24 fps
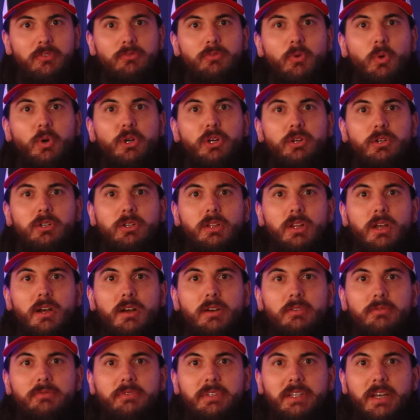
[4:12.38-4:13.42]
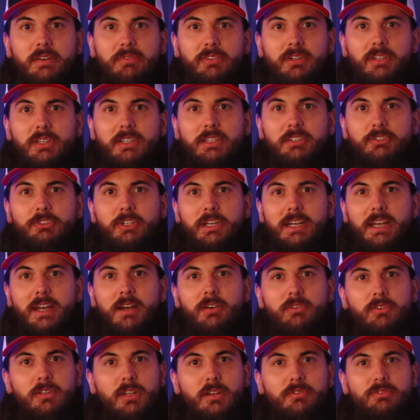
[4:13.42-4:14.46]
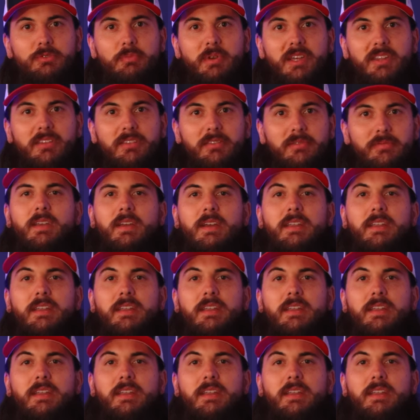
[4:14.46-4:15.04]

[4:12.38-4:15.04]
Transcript: for your glove, definitely check out Glovesmith.